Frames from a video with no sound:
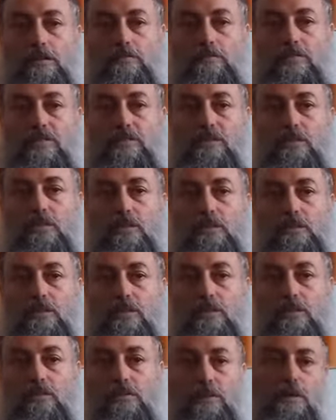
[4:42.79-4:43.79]
Masoret,
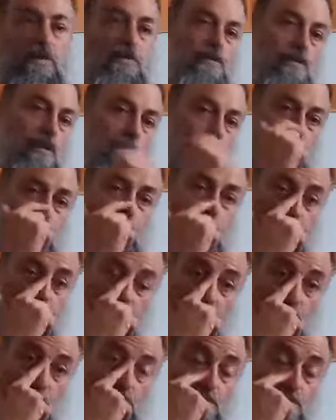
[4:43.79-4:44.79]
according
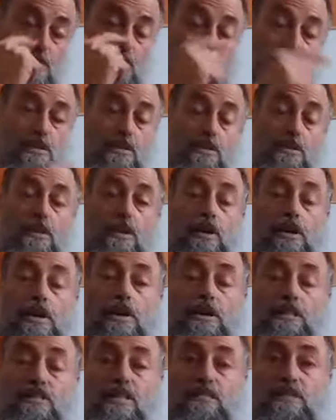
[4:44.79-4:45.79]
to our tradition,
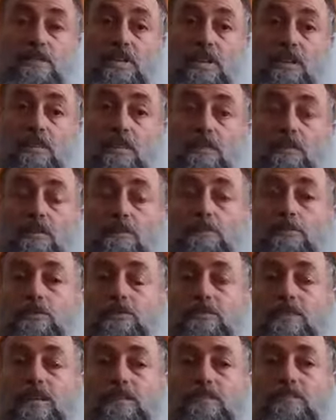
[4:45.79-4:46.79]
17th
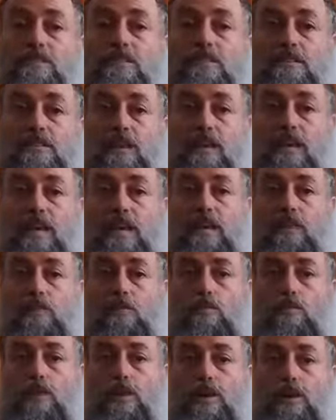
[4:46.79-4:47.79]
Tammuz, that's the day
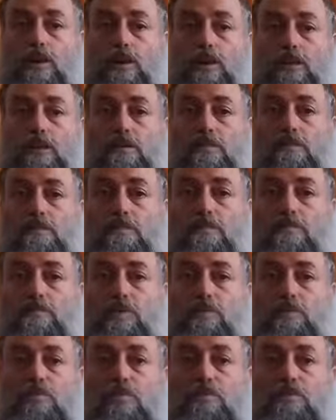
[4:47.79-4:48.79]
where the
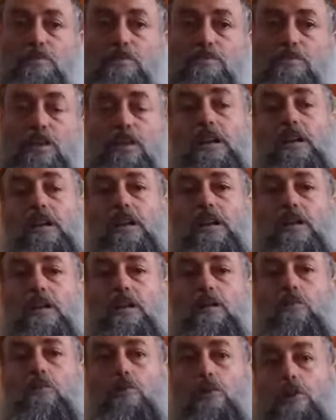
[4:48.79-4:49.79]
people of Israel
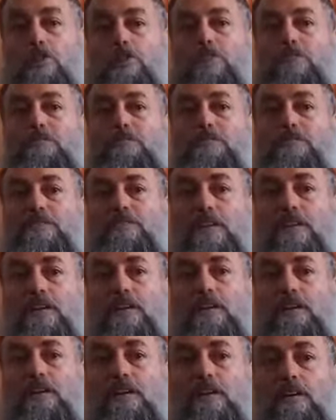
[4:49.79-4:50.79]
worshipped
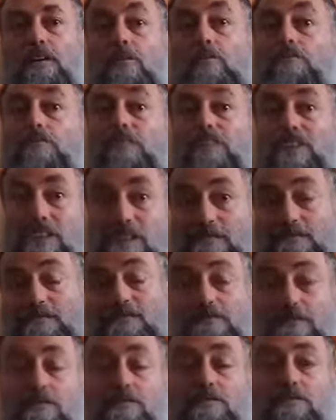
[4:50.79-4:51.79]
the golden
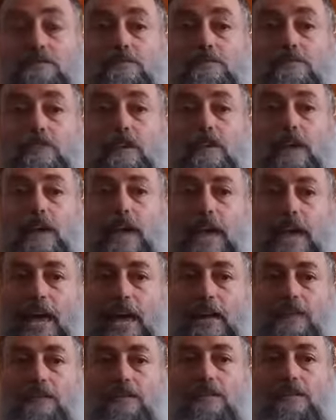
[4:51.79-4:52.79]
calf,
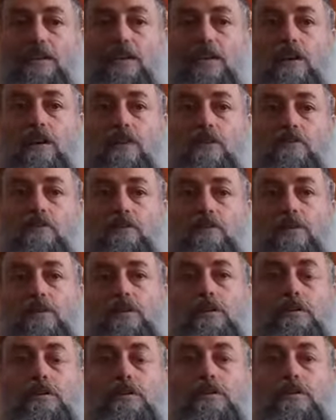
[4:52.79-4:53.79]
and
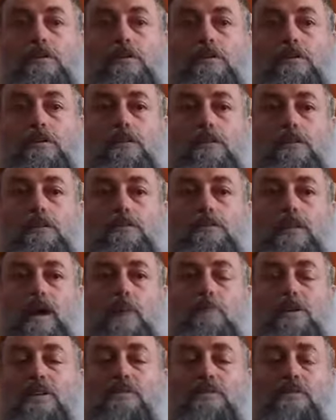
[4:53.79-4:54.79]
the
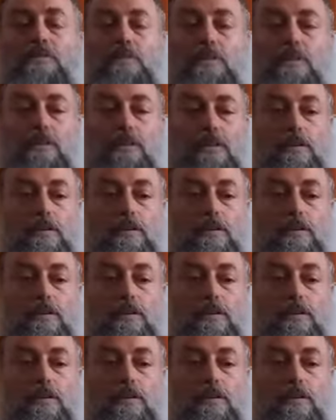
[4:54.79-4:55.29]
tablets